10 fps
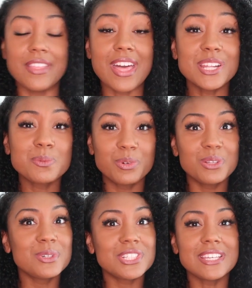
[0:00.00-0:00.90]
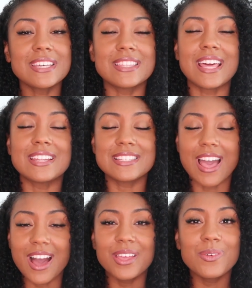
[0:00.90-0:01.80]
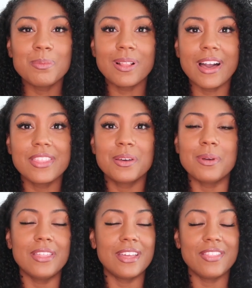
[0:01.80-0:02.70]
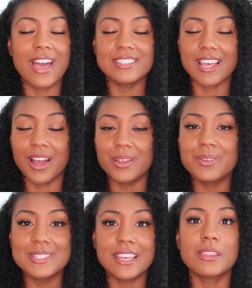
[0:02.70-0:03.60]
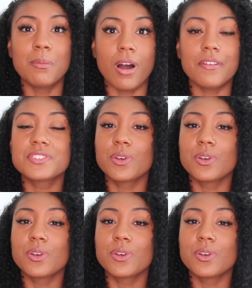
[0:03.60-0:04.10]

And that is pretty much it. That is how you apply them and then that's how you take them off.